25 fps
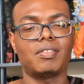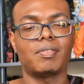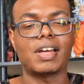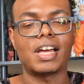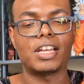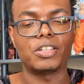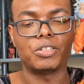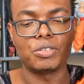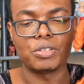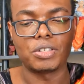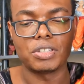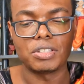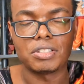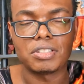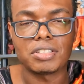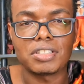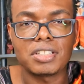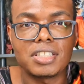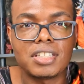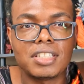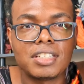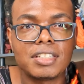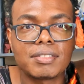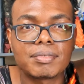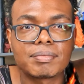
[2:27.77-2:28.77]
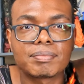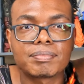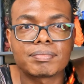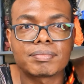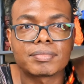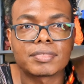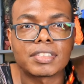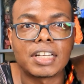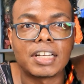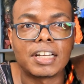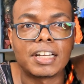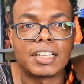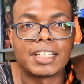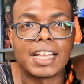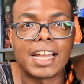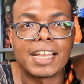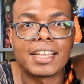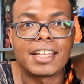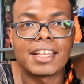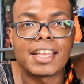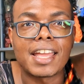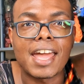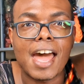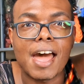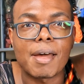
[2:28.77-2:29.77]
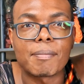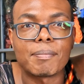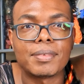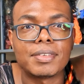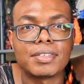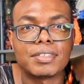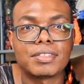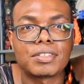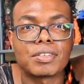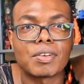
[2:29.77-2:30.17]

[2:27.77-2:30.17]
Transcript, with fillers: As you can see, uh, that didn't happen.